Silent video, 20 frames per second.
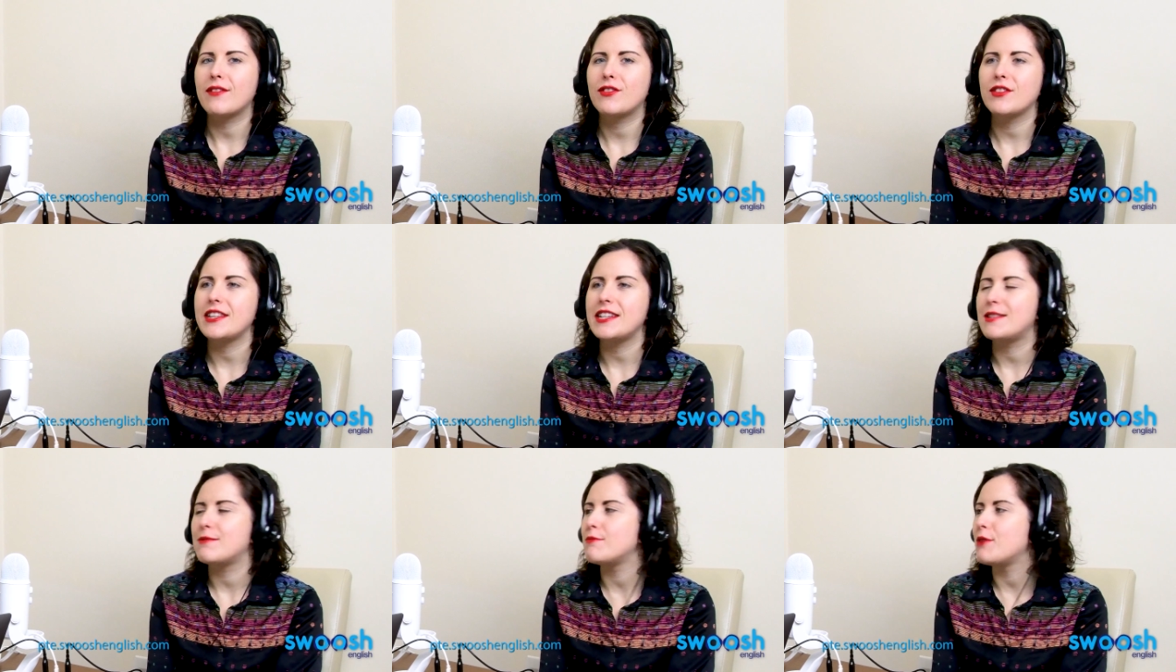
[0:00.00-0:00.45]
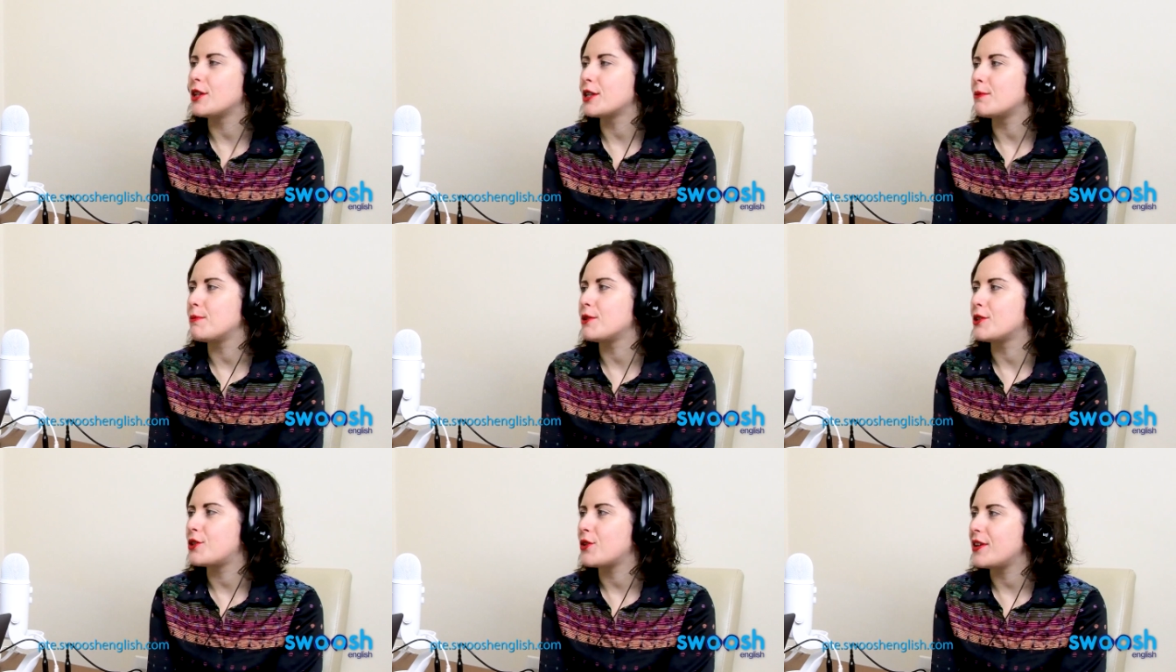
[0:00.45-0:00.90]
for these
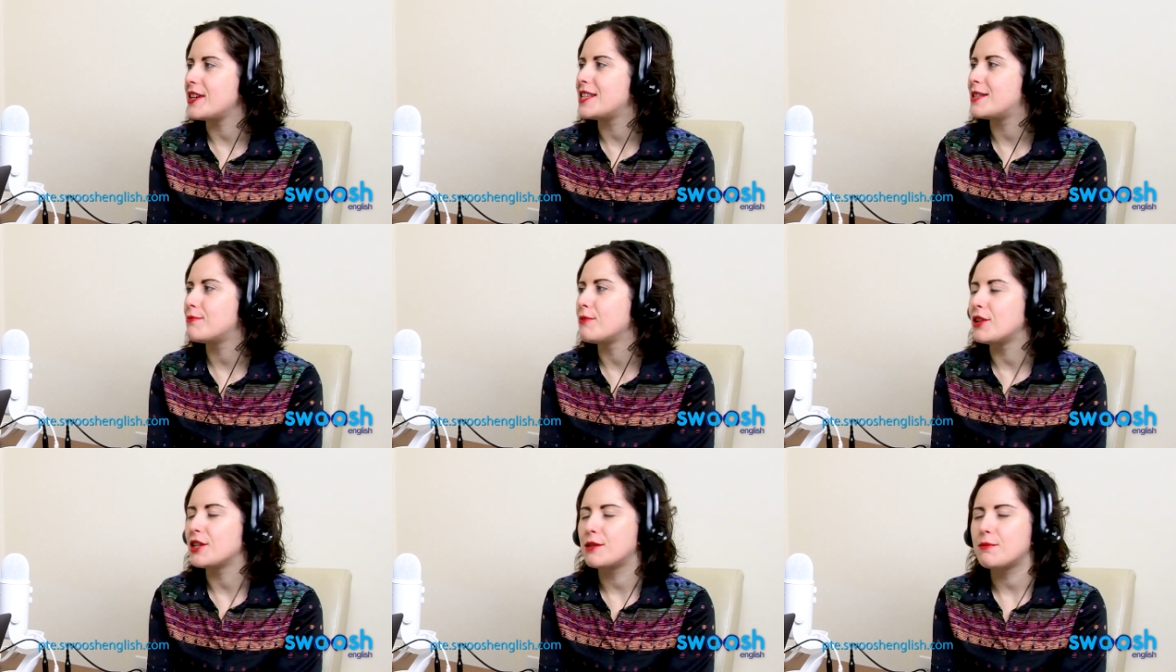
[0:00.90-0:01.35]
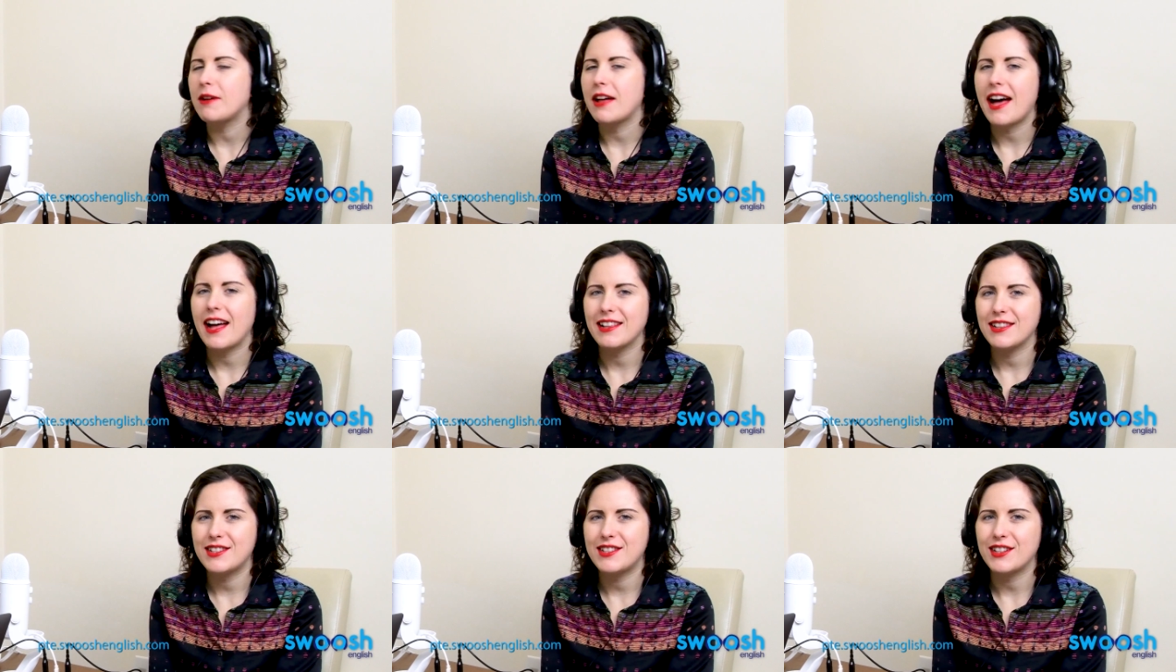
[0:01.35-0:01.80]
multiple choice, multiple
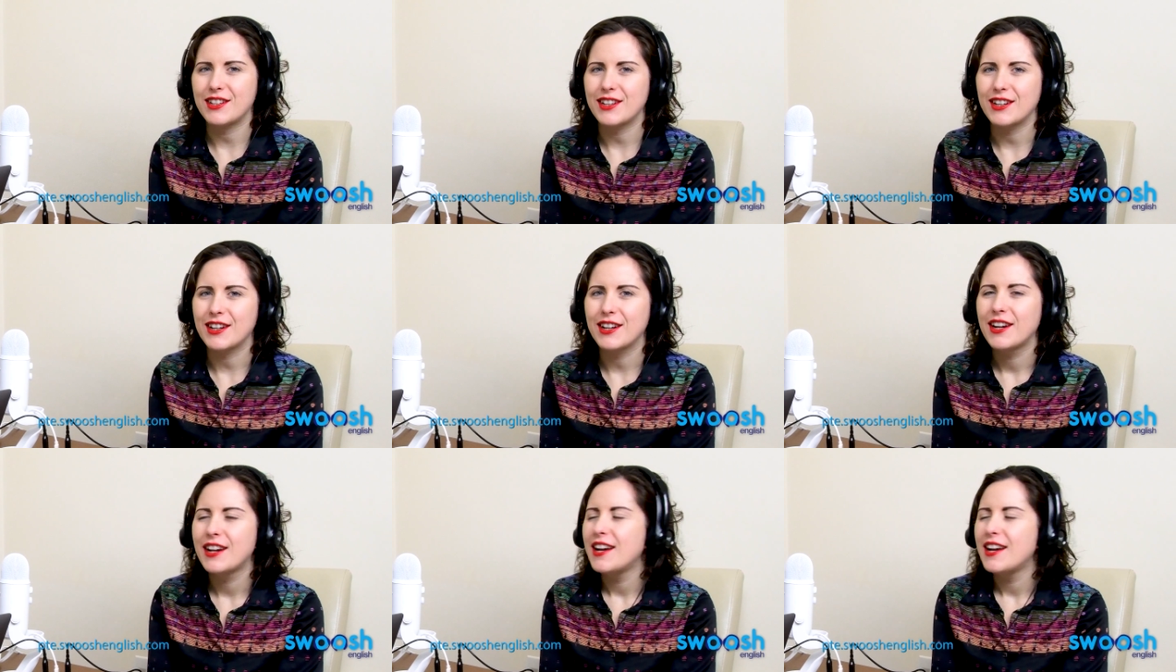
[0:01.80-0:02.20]
answer